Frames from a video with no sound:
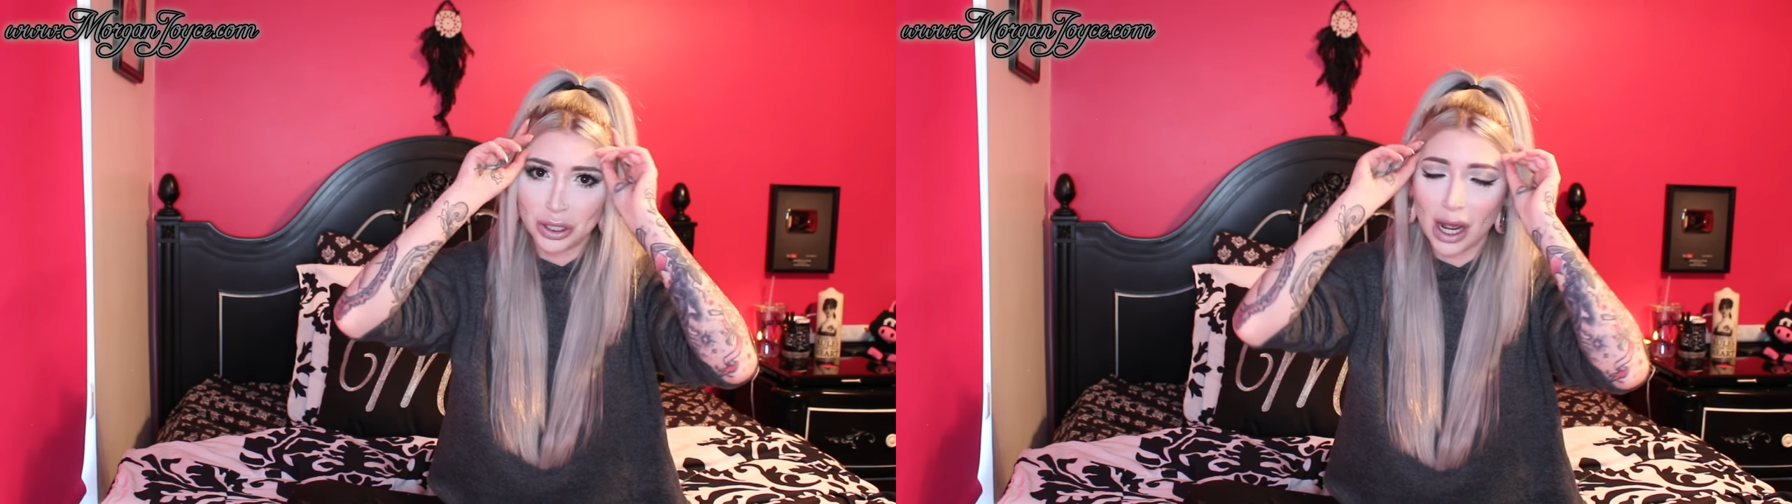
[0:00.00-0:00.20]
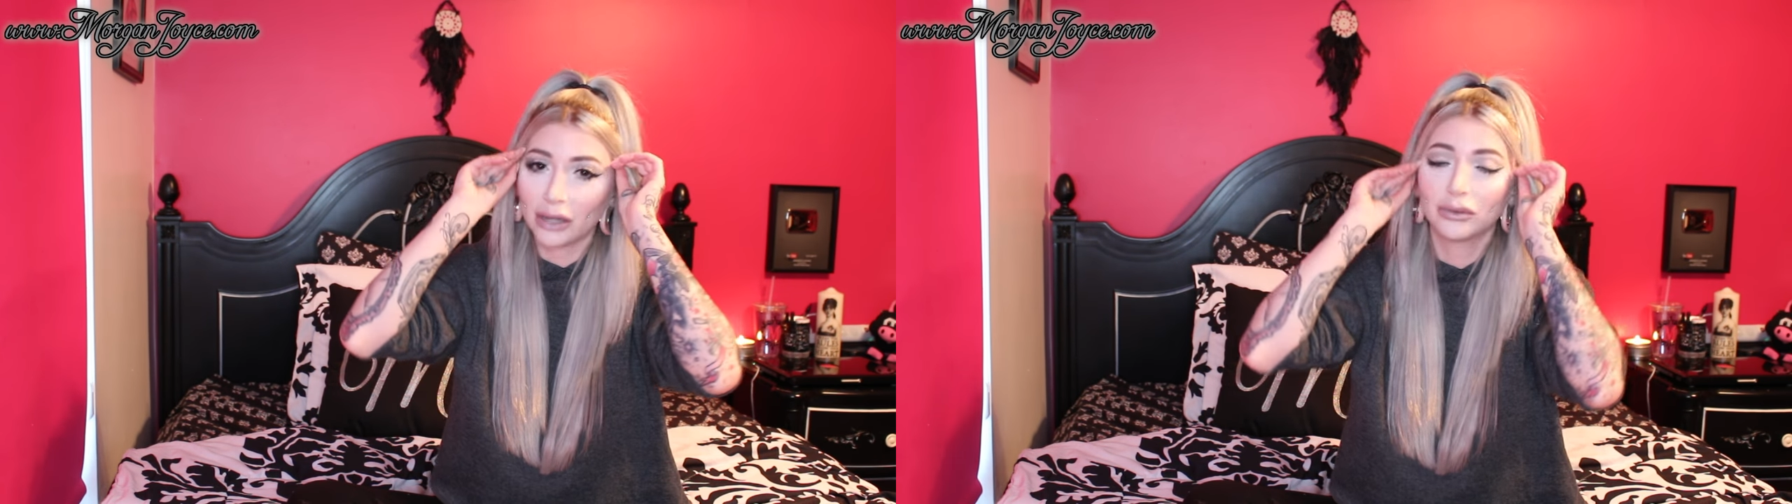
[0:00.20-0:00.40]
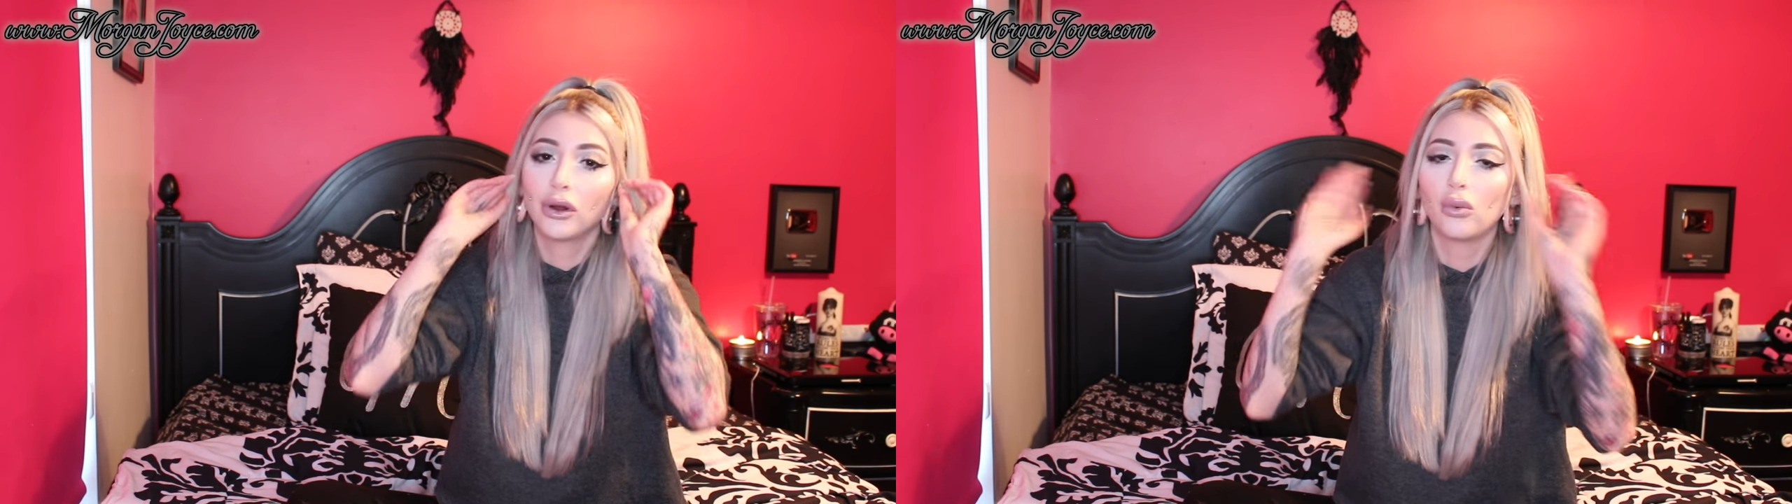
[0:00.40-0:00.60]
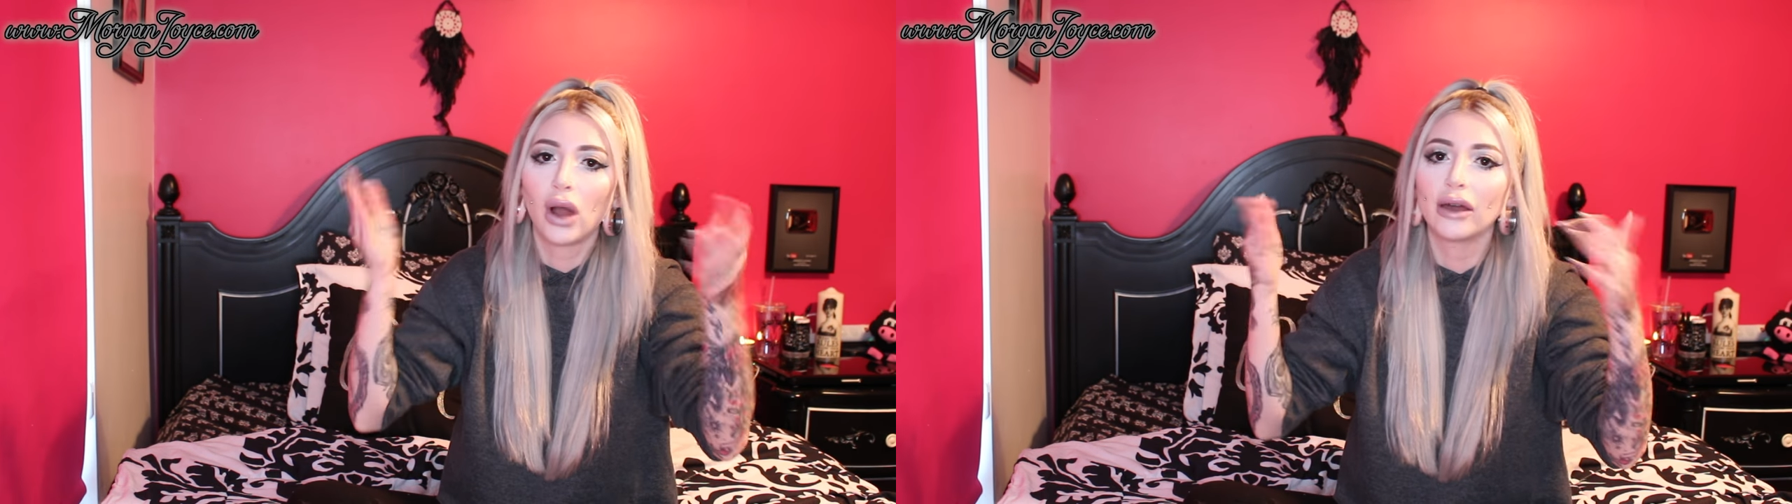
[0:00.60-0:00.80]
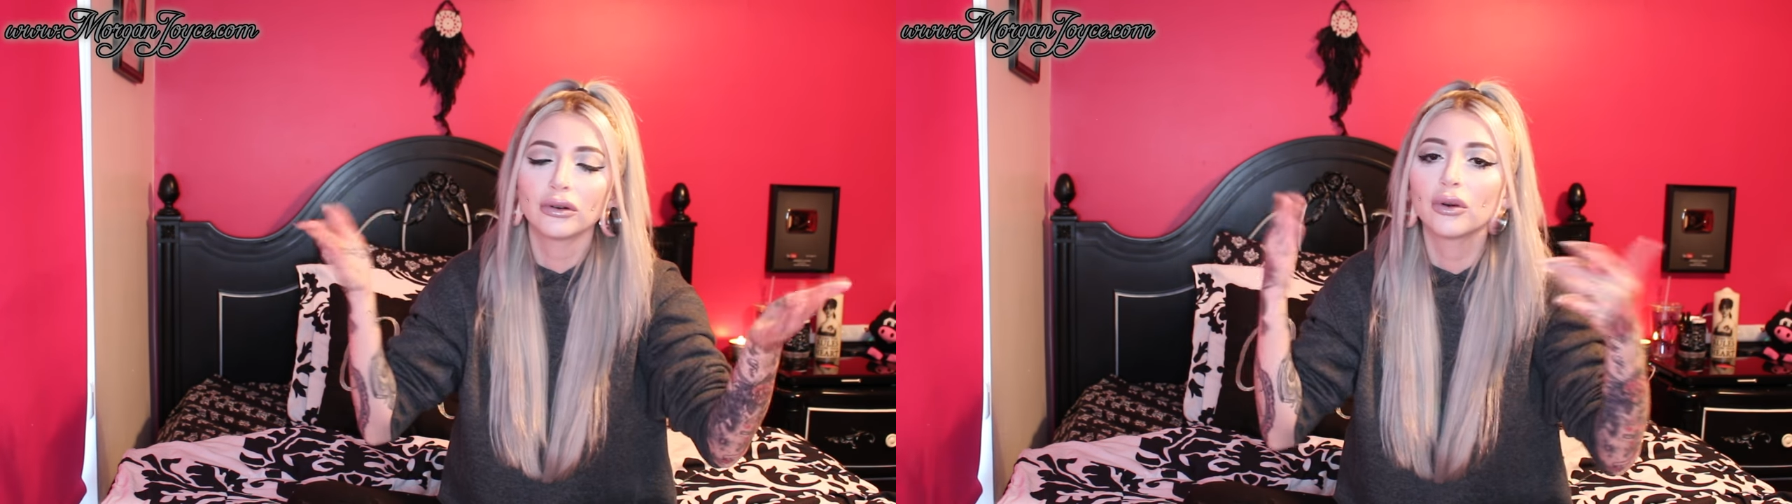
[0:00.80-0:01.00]
I don't know
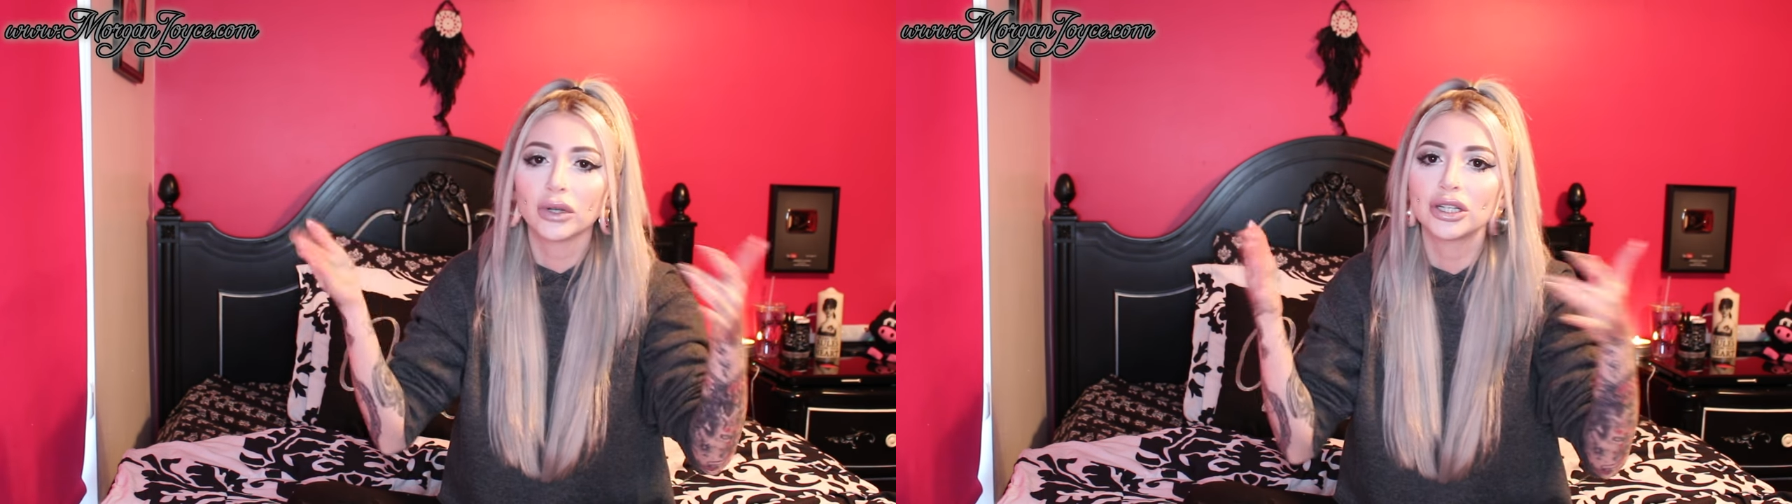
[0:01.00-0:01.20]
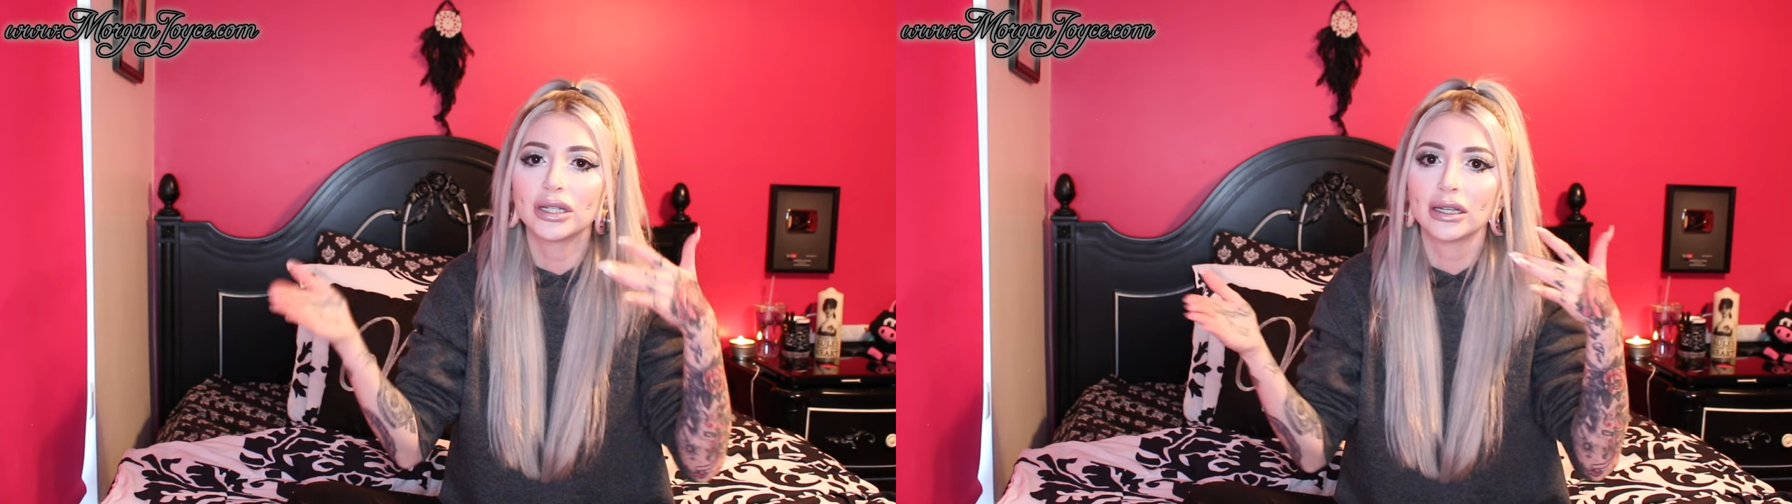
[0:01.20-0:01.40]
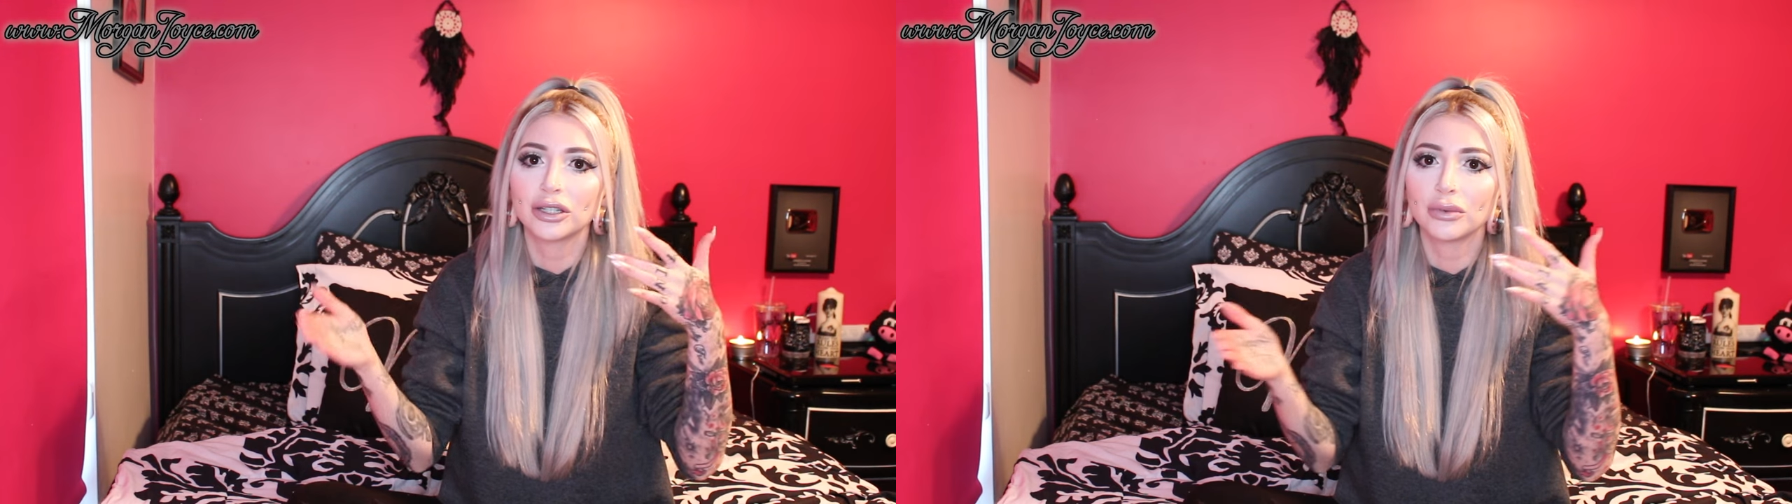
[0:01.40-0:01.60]
what I don't know what she did.